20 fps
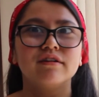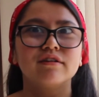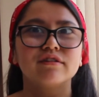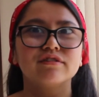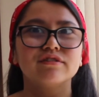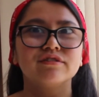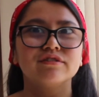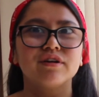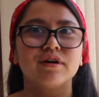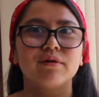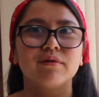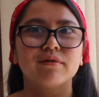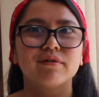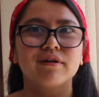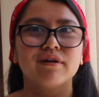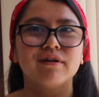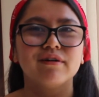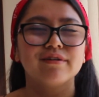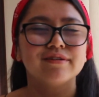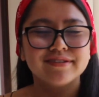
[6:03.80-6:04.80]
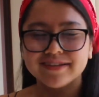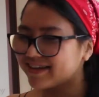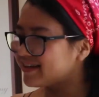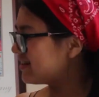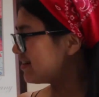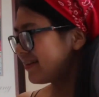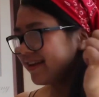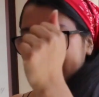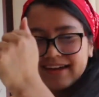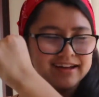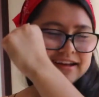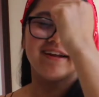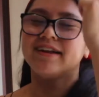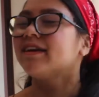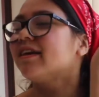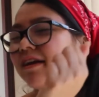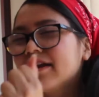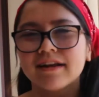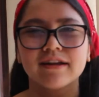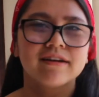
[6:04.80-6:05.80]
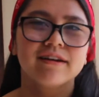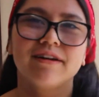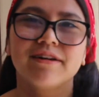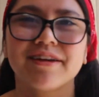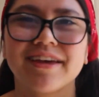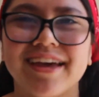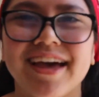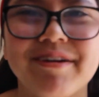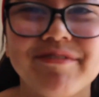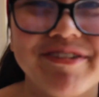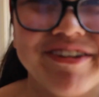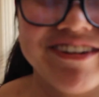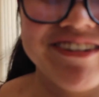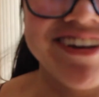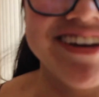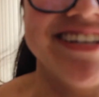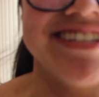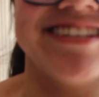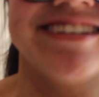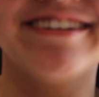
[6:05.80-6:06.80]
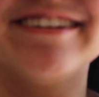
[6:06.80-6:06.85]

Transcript: you're so golden okay i'm going crazy